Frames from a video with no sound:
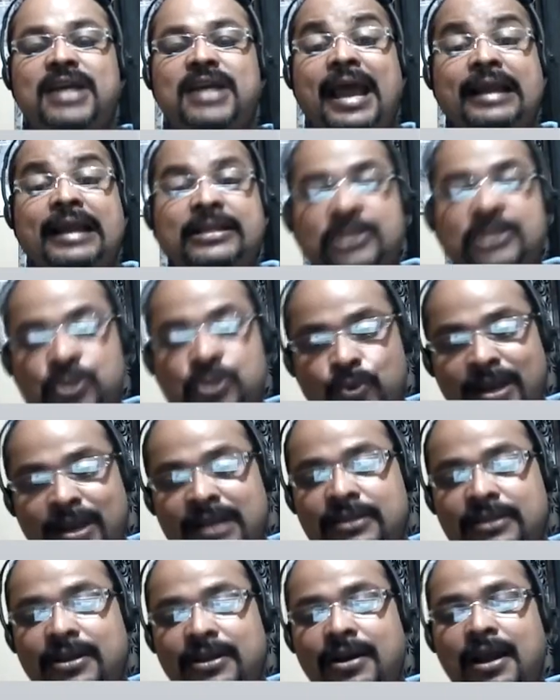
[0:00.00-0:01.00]

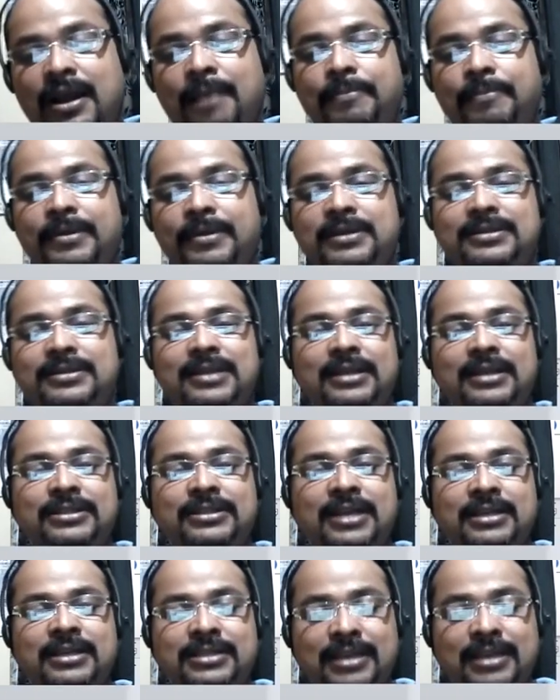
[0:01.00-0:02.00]
adjuvant therapy such
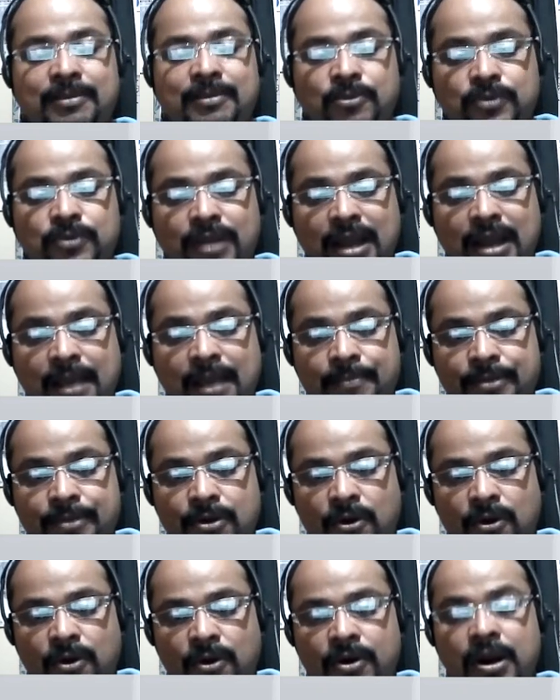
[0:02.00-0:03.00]
as chemotherapy
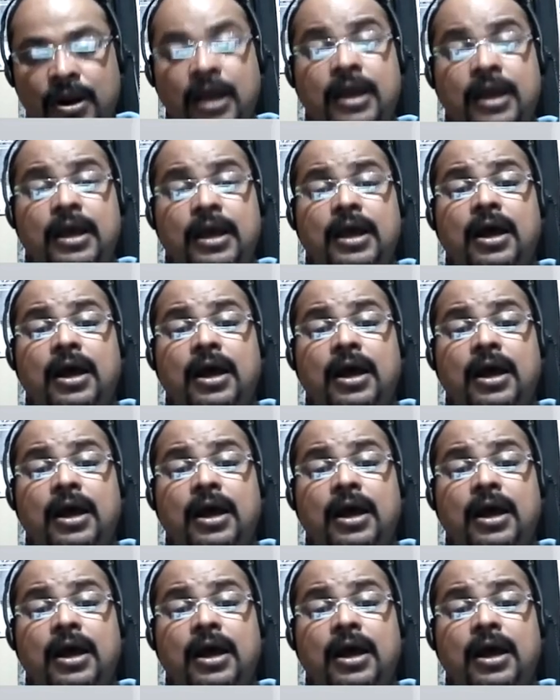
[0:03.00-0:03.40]
or